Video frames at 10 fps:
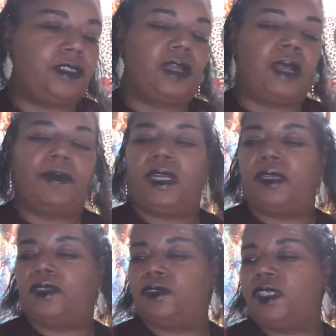So I'm going
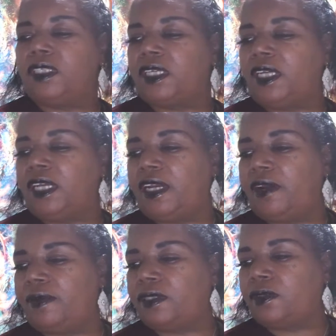to do this again,
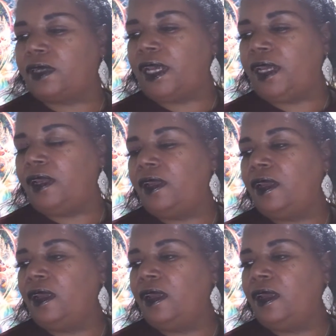Aries, okay?